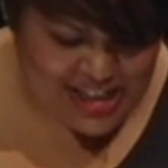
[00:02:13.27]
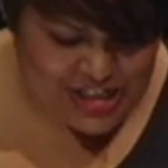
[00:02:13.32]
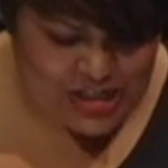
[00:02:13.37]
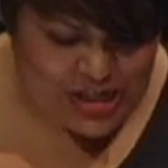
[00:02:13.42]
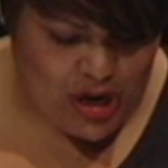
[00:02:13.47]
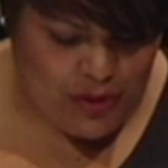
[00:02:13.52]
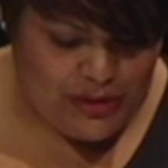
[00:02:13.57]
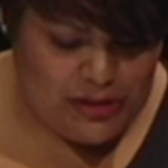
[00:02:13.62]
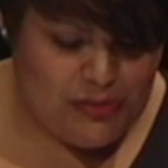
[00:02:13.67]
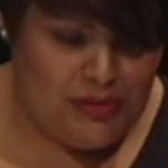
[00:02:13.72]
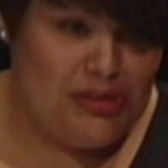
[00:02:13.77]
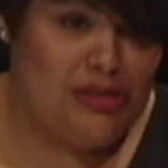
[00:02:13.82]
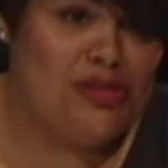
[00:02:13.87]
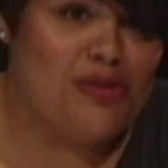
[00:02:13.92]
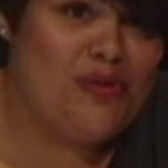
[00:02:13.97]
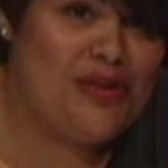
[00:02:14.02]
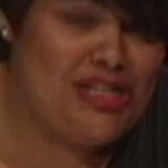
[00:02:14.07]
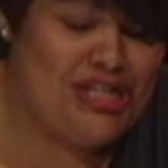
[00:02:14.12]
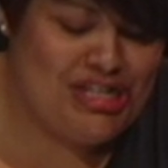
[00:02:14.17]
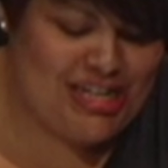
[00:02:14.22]
I should always be
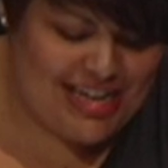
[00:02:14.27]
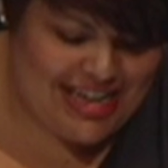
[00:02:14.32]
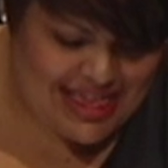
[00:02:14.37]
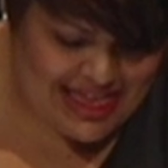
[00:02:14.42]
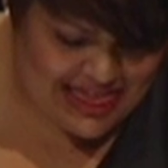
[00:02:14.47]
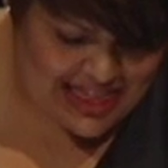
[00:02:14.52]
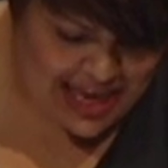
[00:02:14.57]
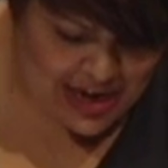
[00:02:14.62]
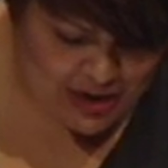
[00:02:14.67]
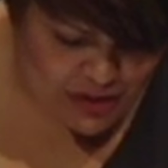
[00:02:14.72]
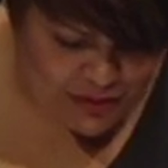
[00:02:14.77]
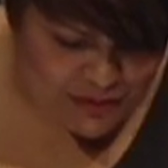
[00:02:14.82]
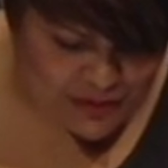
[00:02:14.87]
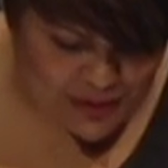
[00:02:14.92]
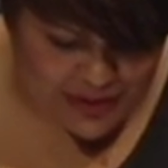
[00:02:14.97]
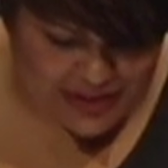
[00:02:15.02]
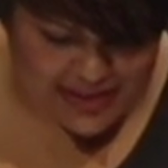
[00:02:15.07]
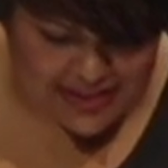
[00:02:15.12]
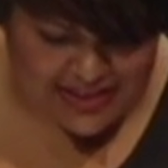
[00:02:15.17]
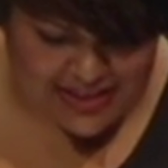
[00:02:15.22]
squishy and
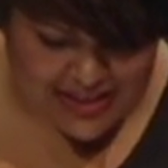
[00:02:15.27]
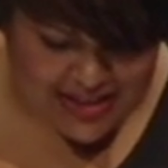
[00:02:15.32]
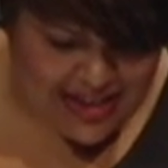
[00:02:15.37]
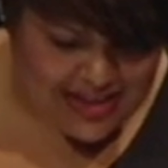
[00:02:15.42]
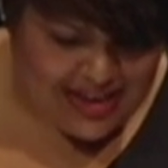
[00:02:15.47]
thankful and